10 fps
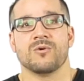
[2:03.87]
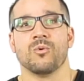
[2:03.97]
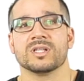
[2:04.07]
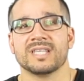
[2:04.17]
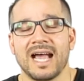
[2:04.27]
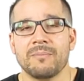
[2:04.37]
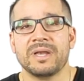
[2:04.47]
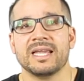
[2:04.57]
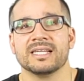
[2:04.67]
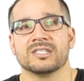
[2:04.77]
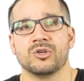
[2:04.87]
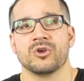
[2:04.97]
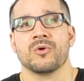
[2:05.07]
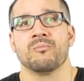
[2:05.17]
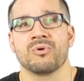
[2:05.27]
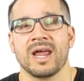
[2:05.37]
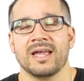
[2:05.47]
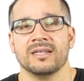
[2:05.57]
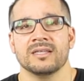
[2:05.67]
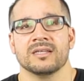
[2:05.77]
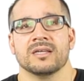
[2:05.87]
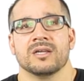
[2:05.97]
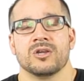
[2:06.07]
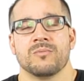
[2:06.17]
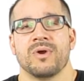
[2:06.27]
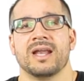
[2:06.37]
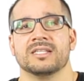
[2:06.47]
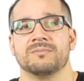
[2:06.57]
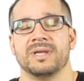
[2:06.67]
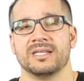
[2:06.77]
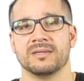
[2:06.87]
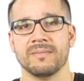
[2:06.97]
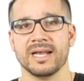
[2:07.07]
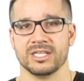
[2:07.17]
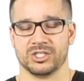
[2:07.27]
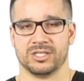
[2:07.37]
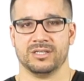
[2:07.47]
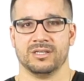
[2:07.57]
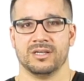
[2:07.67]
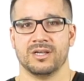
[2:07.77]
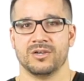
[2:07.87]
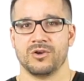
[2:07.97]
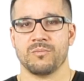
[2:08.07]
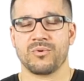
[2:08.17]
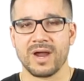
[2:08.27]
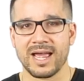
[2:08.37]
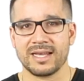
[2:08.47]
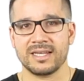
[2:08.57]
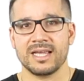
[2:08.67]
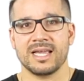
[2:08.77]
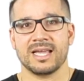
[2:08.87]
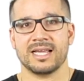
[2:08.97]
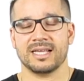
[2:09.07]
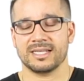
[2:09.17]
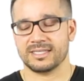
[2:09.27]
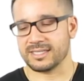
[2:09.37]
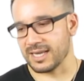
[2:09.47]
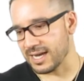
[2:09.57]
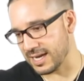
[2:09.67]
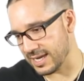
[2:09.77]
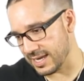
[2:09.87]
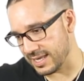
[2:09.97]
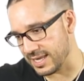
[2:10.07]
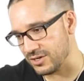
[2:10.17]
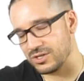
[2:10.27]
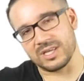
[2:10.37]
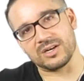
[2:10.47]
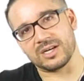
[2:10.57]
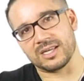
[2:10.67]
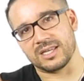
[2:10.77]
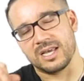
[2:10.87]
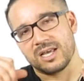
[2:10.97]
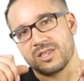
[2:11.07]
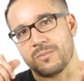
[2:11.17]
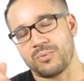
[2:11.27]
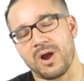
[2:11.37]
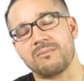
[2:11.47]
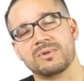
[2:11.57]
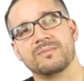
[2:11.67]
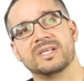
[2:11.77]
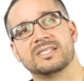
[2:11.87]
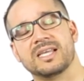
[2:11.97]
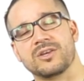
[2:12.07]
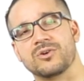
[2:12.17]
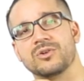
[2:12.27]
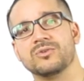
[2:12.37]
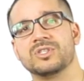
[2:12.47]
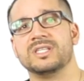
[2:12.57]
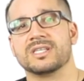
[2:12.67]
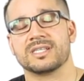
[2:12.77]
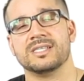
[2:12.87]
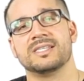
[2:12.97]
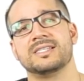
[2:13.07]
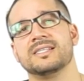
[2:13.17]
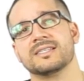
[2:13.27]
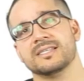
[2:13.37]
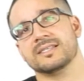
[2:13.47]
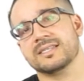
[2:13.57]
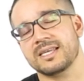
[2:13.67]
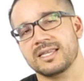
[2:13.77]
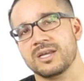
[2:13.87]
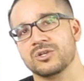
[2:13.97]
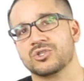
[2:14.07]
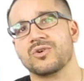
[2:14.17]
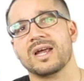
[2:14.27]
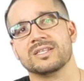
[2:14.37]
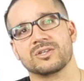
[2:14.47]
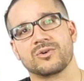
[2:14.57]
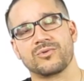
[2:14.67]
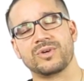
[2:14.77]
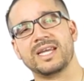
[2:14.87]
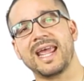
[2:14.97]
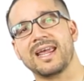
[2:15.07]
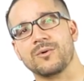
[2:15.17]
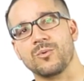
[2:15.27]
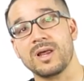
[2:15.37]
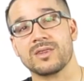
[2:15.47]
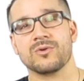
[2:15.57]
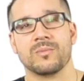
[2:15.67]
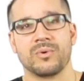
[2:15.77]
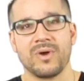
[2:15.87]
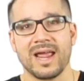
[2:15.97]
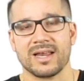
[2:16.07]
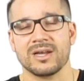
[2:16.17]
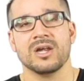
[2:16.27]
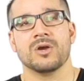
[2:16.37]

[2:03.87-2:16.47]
What's happening is your brand is being diminished. Your brand is the problem is that you're losing the consistency that you're trying to create with your brand.